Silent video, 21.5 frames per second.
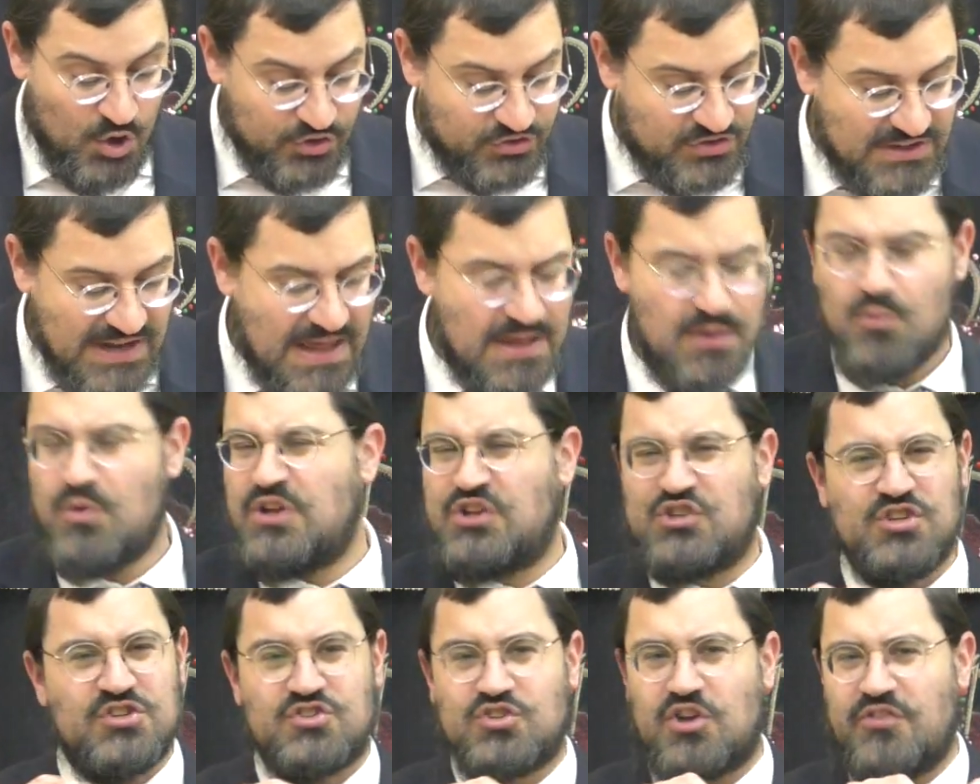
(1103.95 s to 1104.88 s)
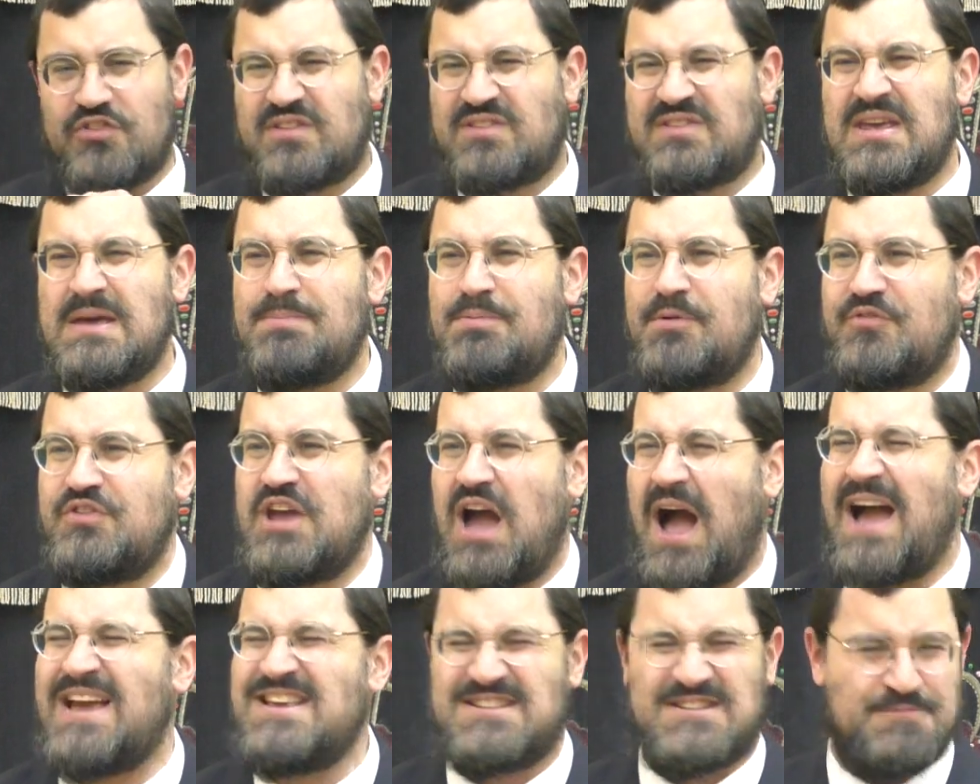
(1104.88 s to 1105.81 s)
Today we just got the tip of the
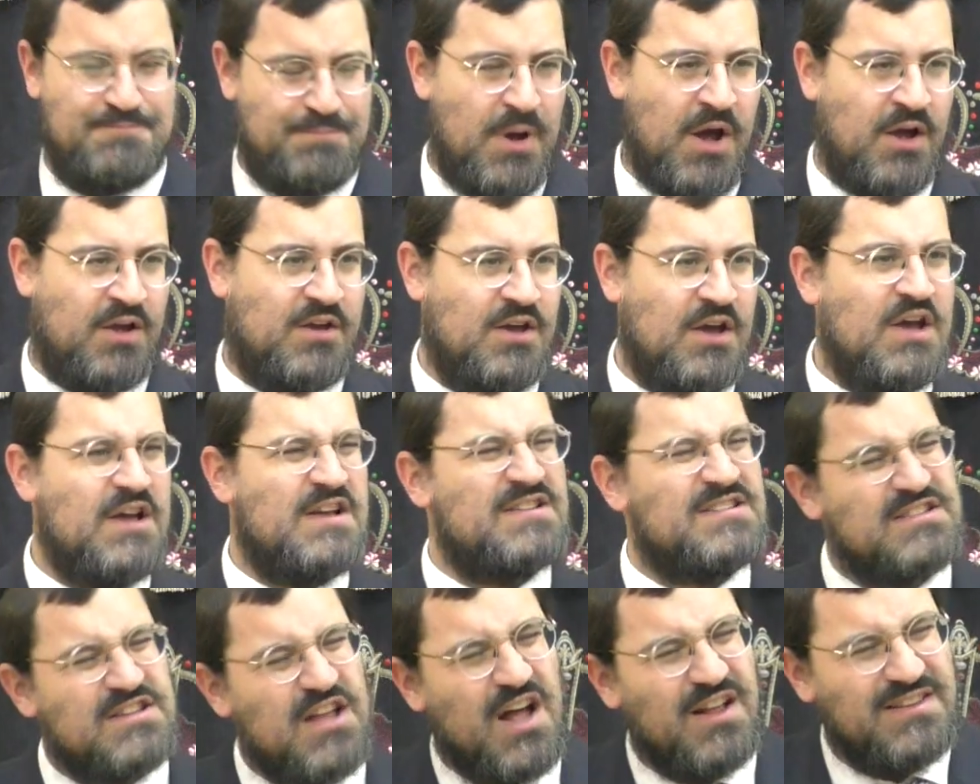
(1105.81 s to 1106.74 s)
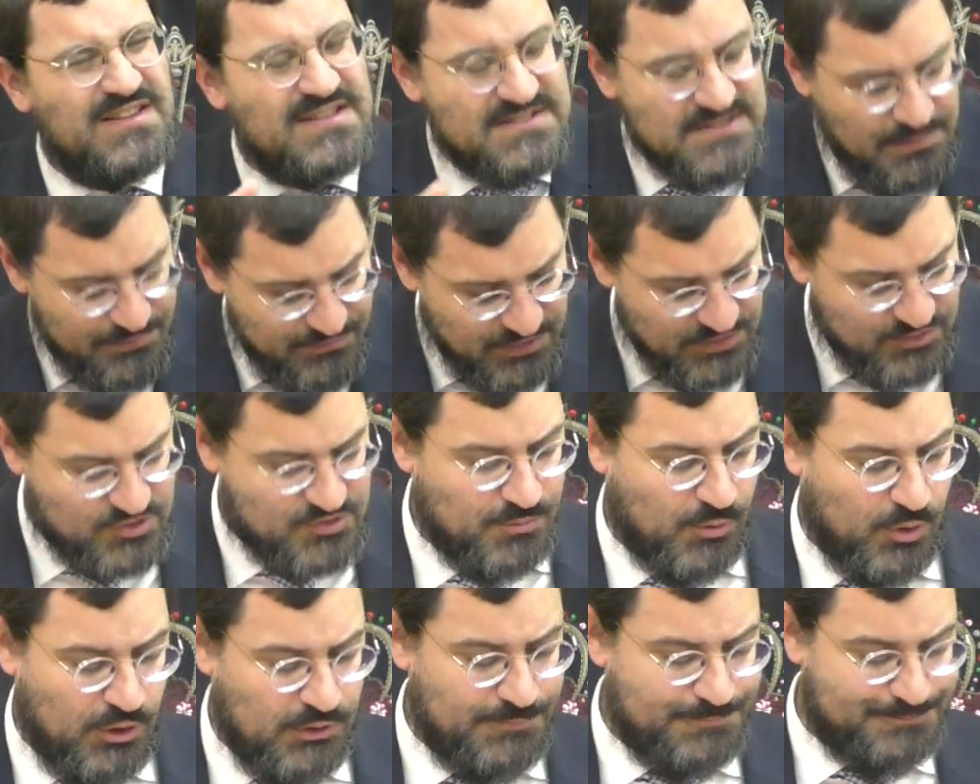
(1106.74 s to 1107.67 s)
iceberg. Started something
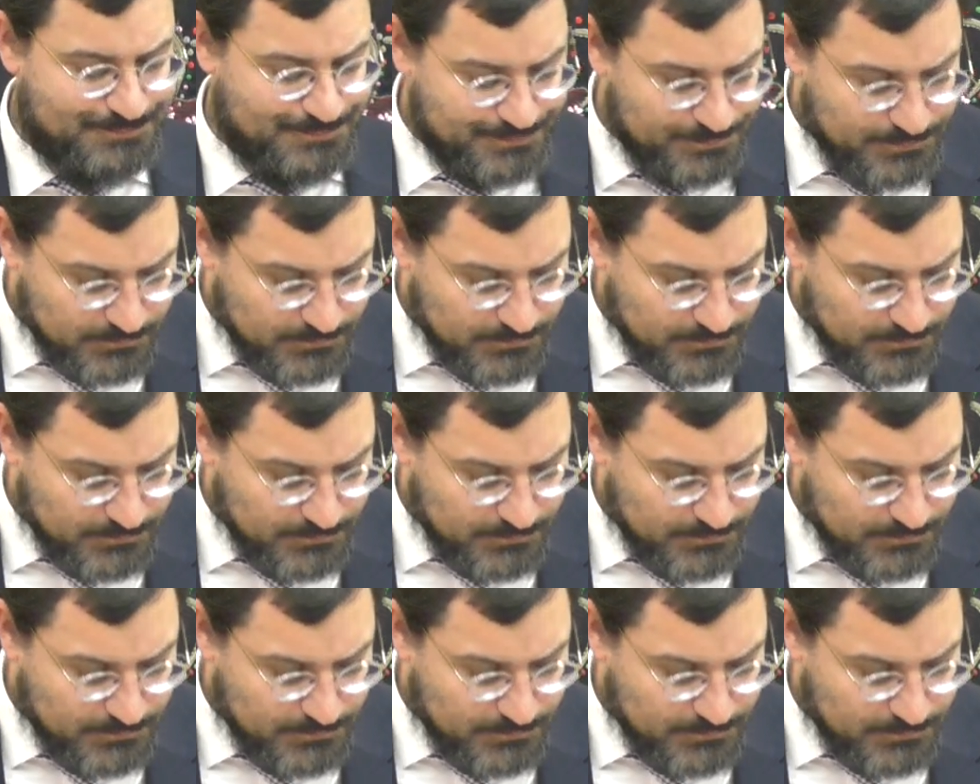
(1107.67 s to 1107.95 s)
small.